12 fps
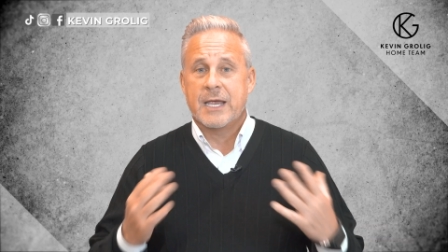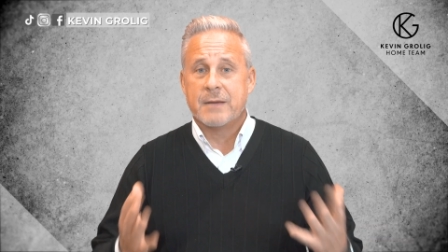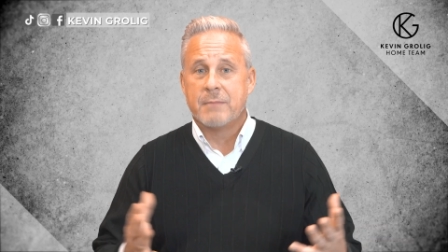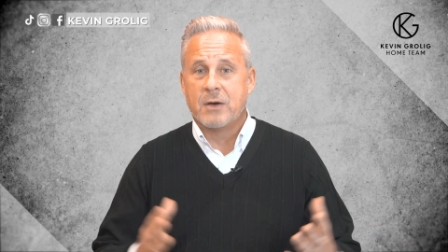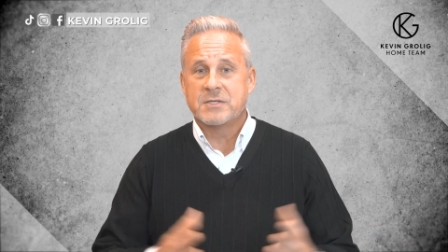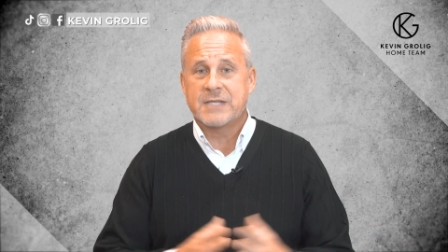In
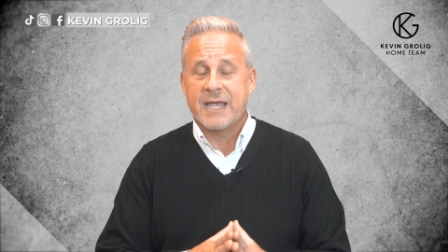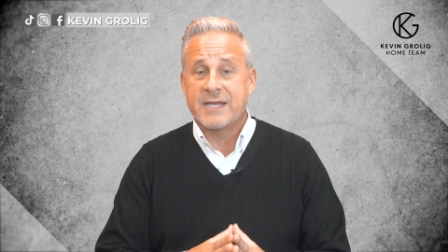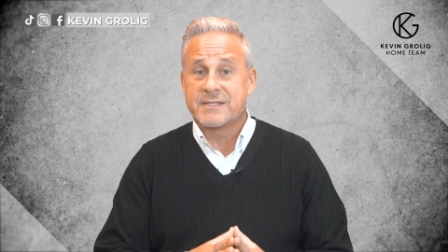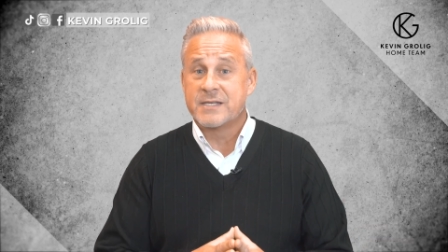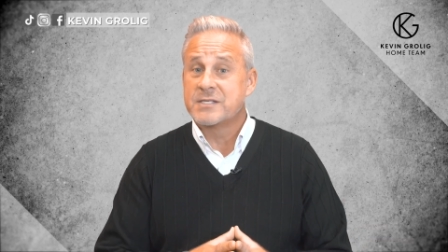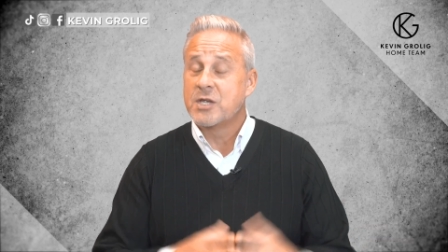most
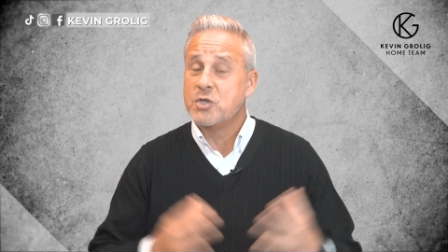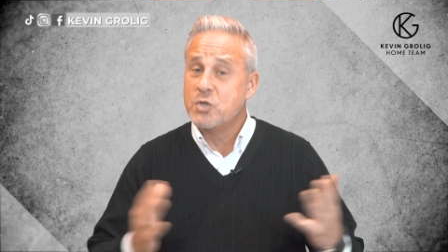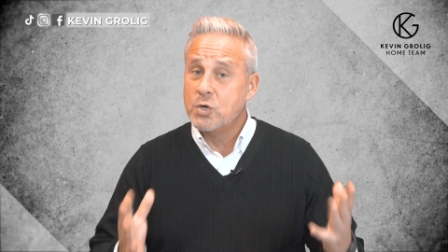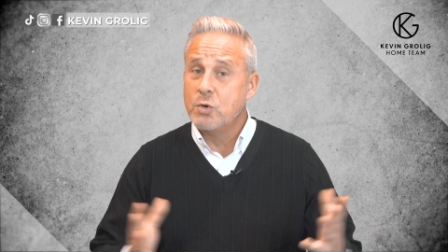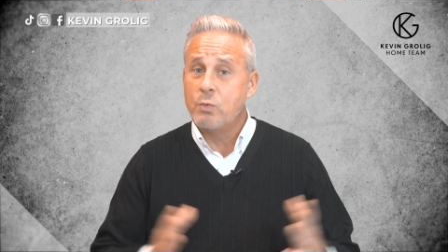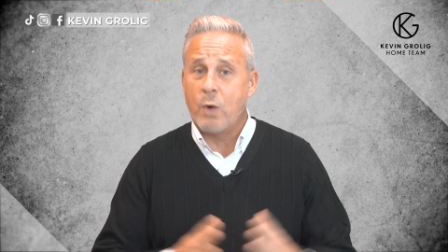cases,
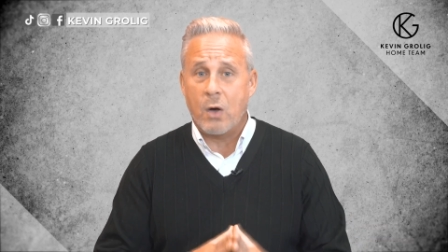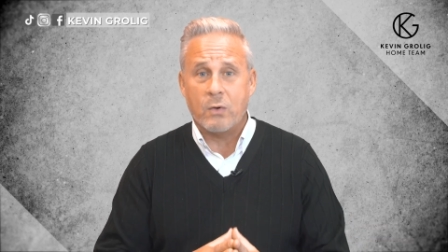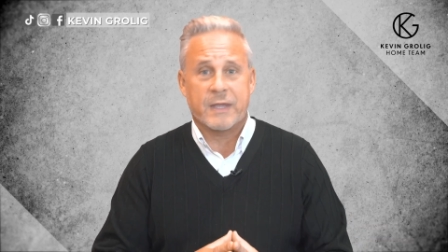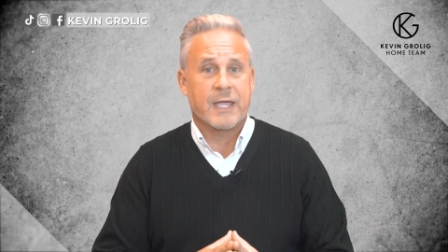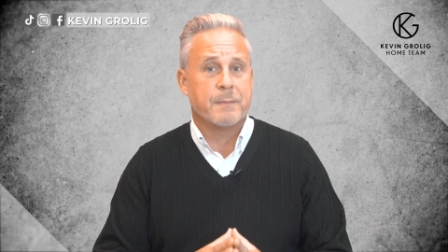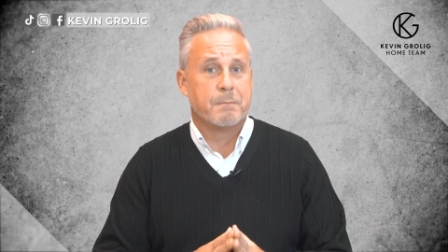you
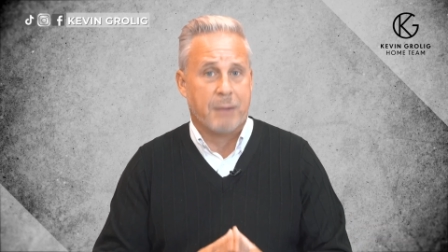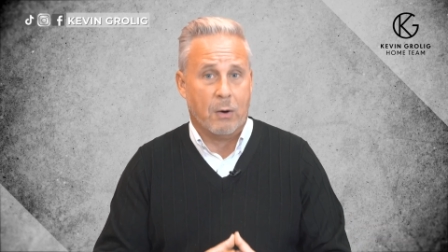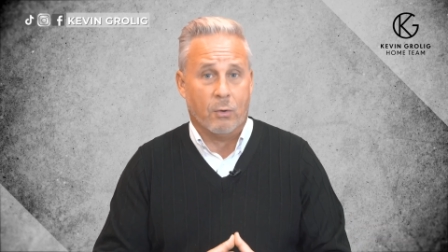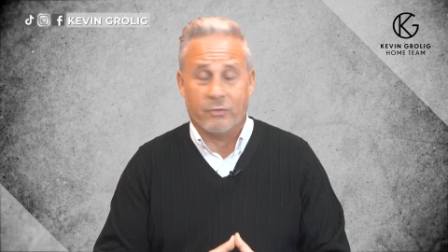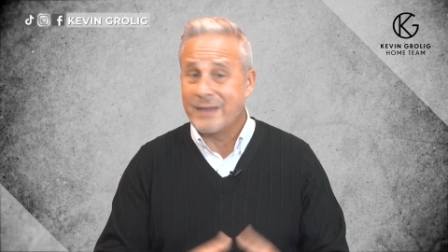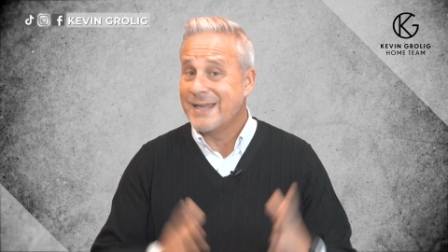won't get
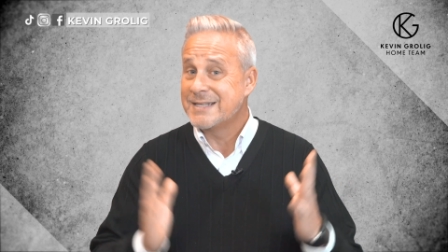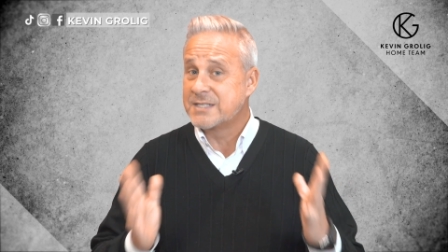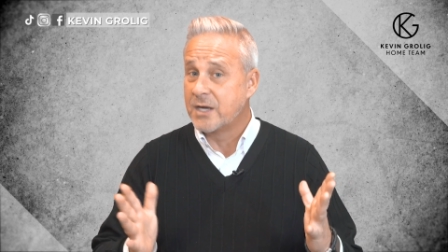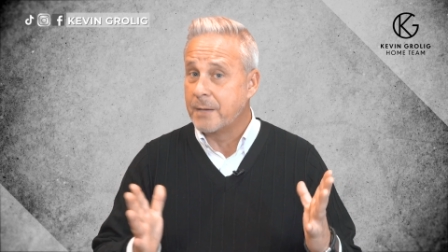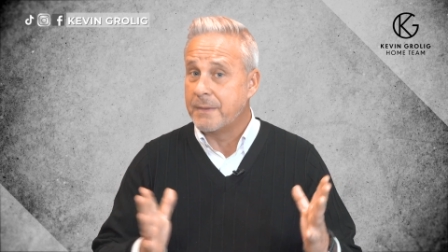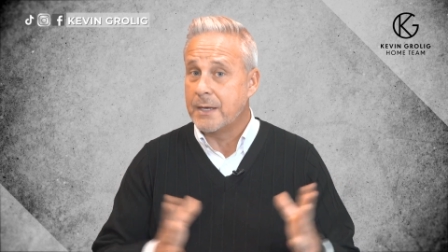both. It's
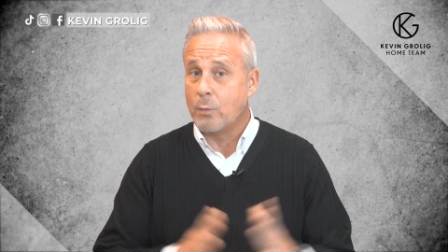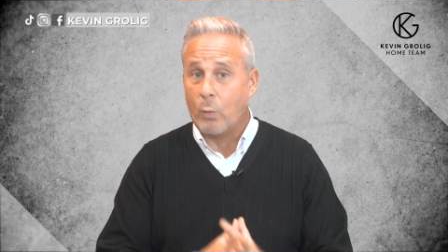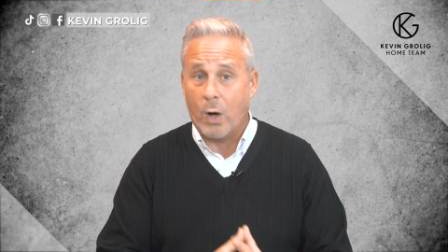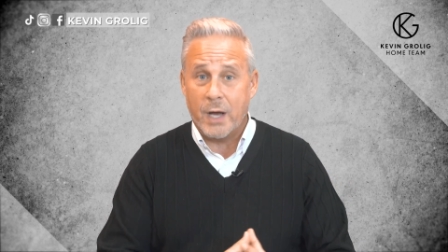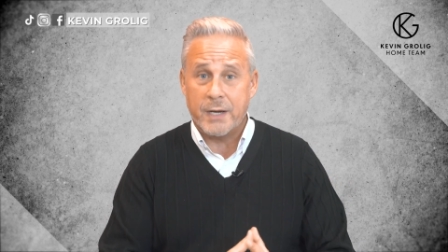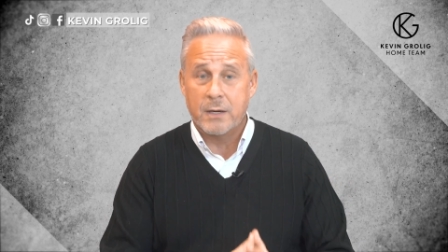going to be
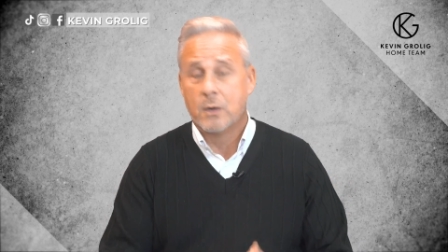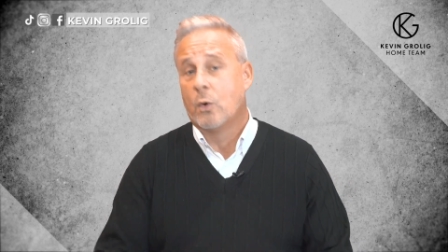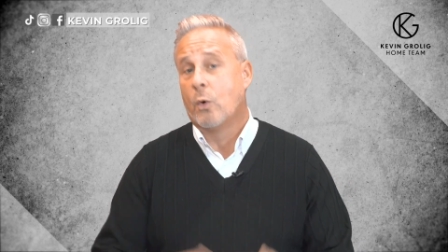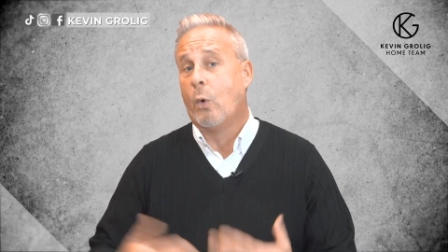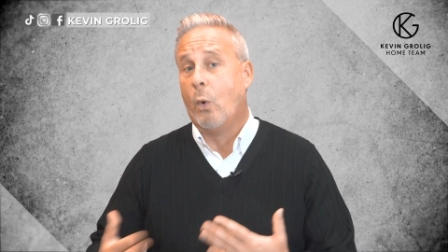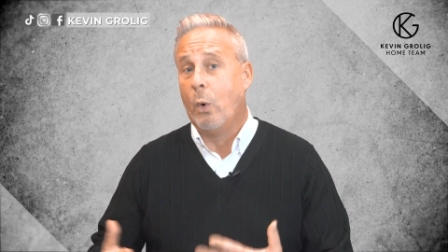one
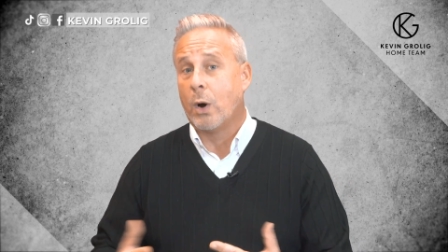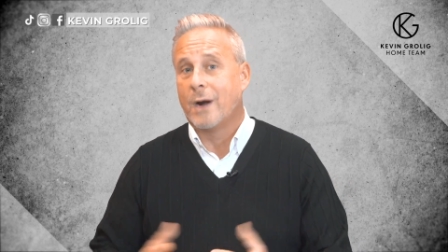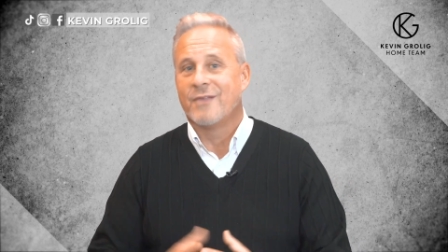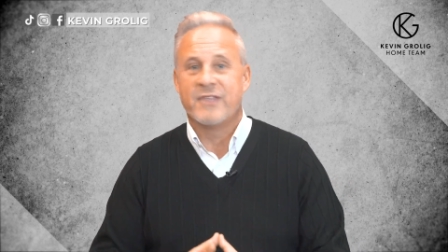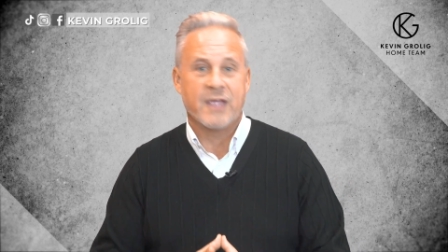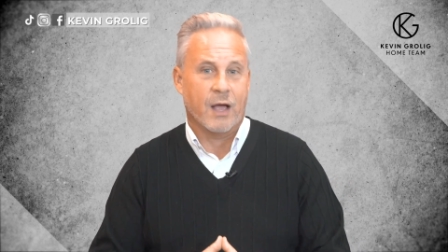or the